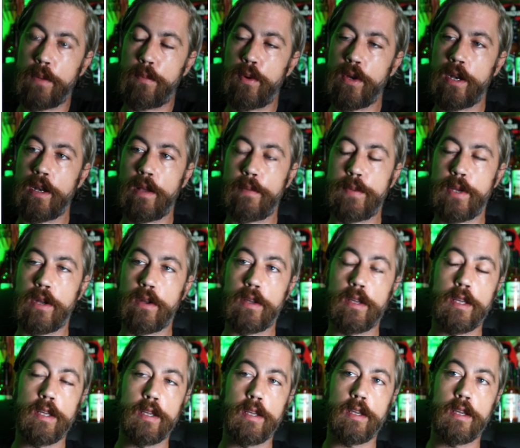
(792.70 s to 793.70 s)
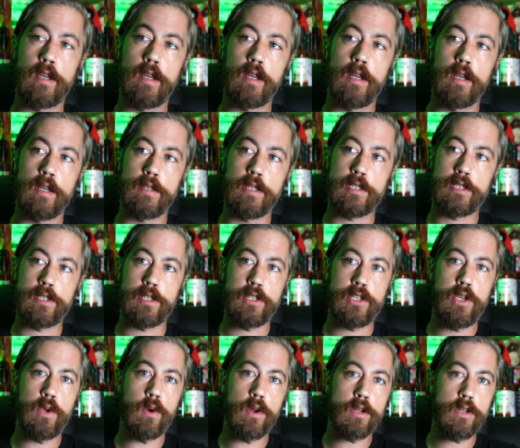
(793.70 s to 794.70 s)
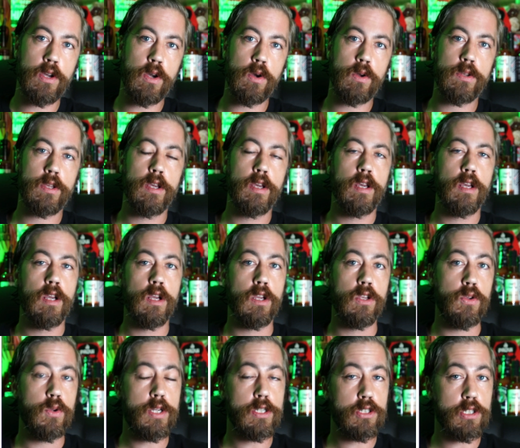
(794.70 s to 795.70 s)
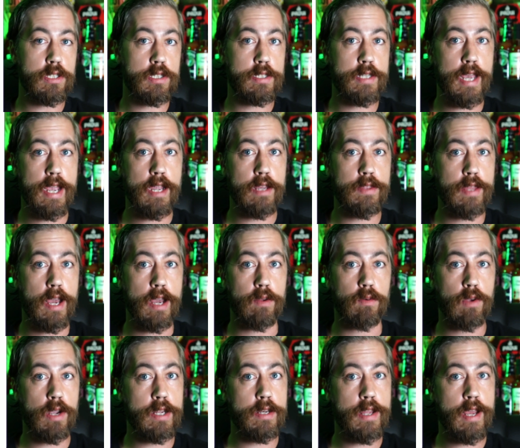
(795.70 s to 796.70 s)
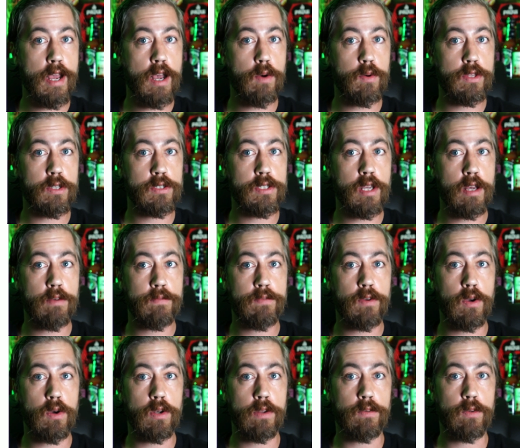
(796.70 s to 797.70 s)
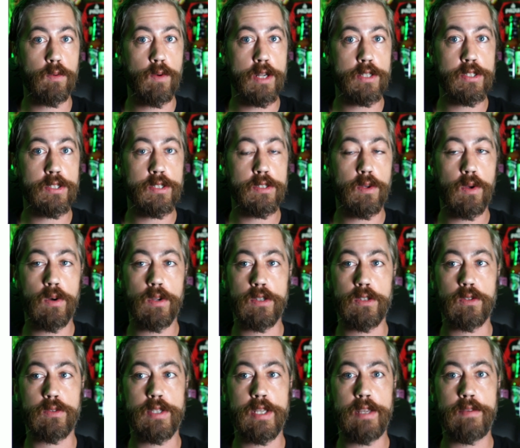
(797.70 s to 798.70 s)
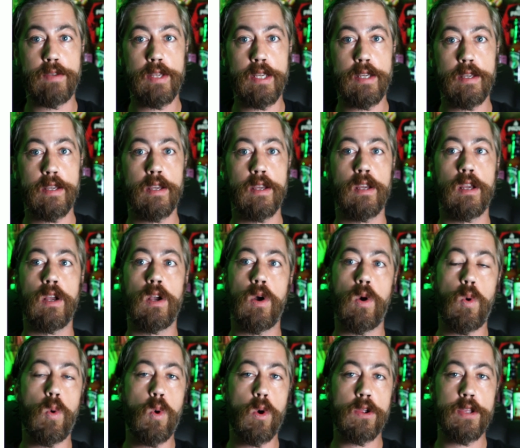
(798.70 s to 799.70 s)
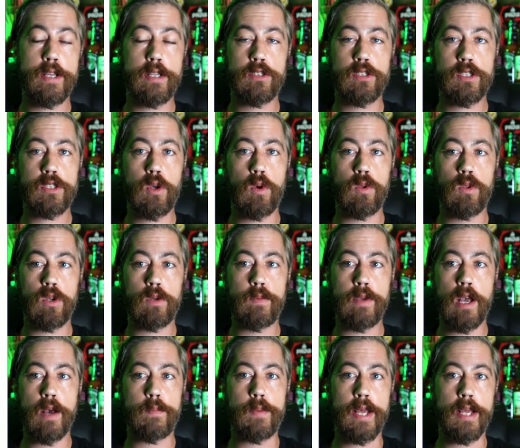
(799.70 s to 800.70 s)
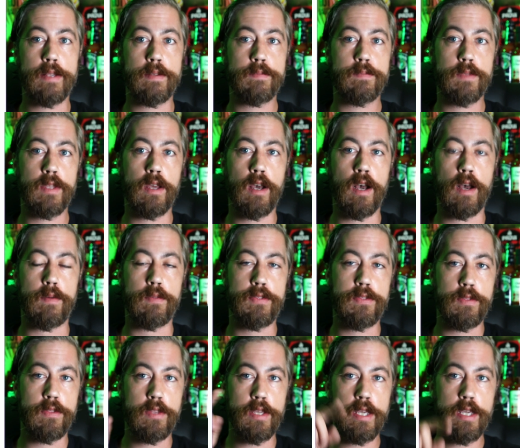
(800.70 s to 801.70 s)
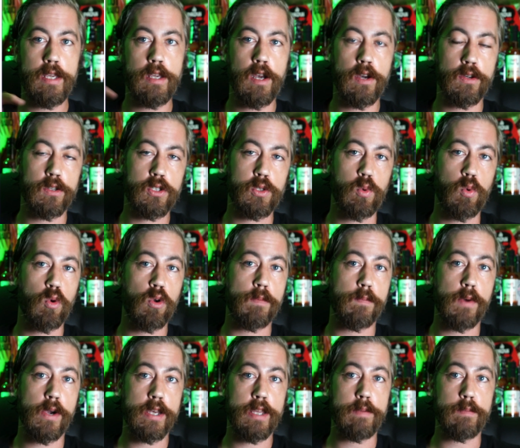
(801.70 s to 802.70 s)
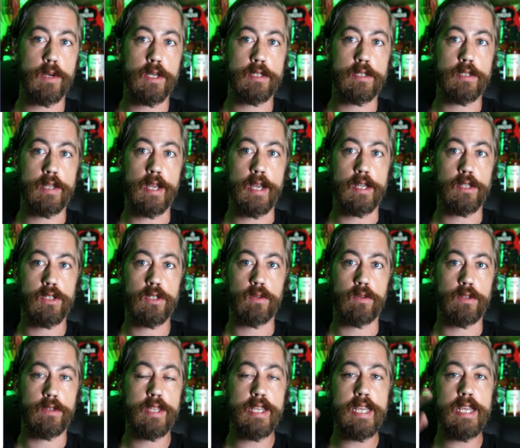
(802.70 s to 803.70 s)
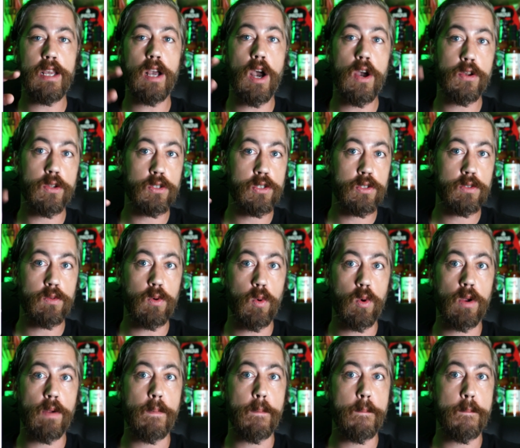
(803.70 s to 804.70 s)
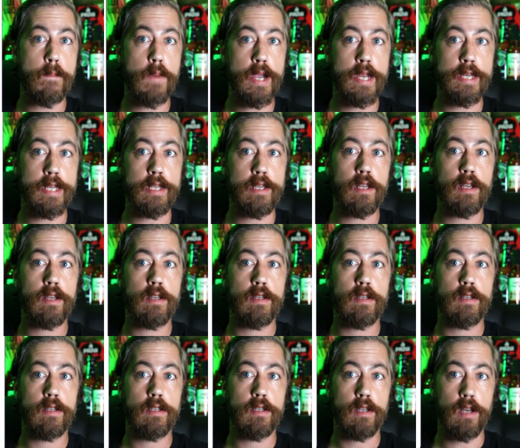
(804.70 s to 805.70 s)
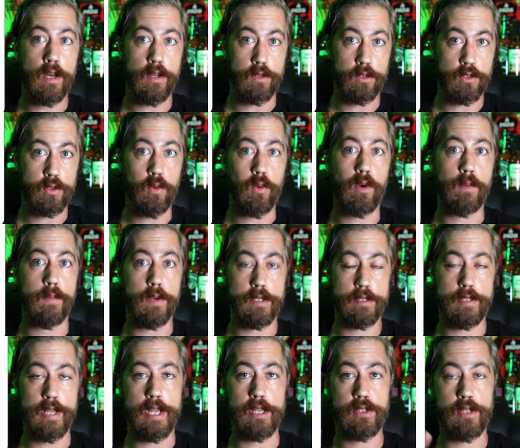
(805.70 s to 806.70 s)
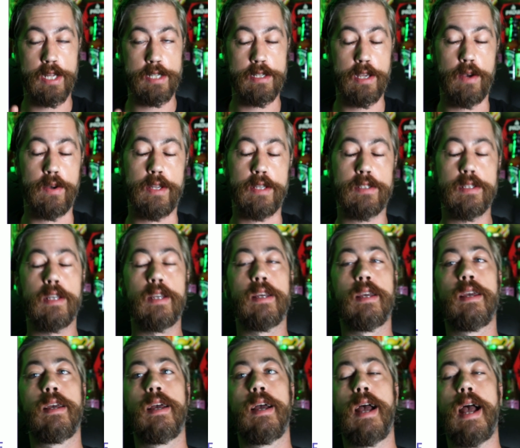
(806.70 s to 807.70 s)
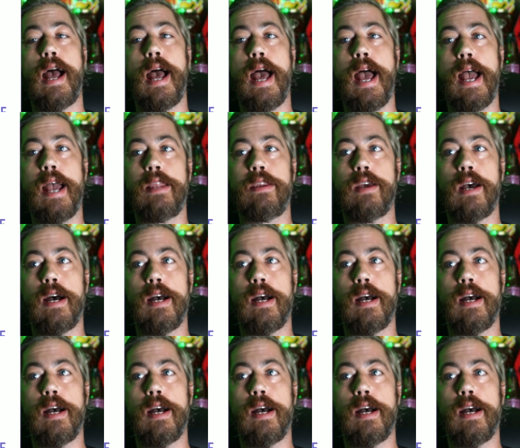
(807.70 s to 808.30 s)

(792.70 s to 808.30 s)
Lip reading: to put it up here. This is the QR code. You can just scan that right now with your cell phone if you're watching this on your TV. Or you can just go look me up at _mighty mustache, or _mighty_ mustache. That's how it is. And